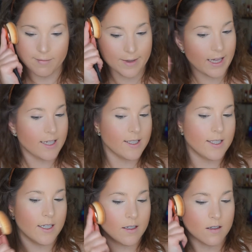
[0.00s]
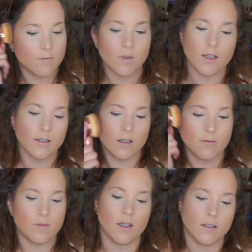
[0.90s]
Blending,
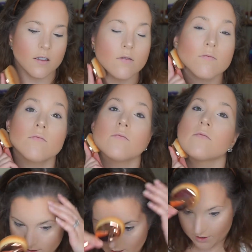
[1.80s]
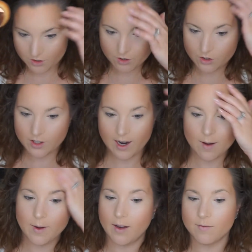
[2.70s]
blending, blending. It's not too
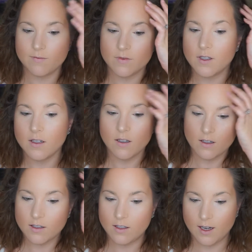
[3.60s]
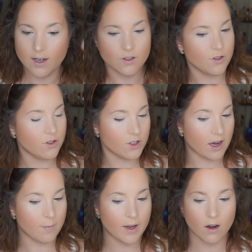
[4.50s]
shabby. Not too
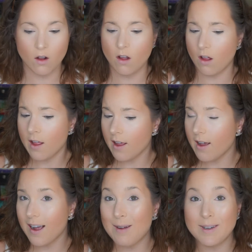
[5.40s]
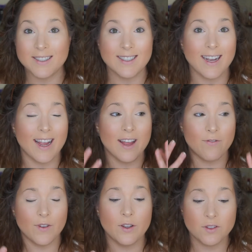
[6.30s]
shabby at all. I must say,
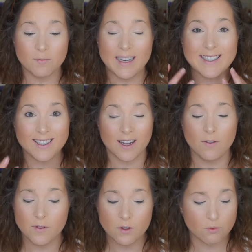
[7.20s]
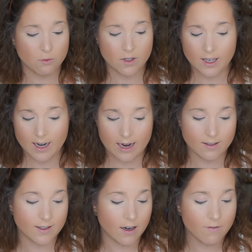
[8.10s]
my skin feels really
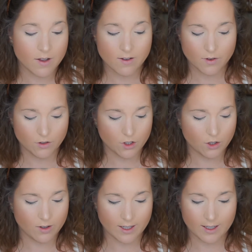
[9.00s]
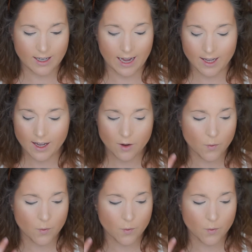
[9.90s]
nice. None of this feels too cakey.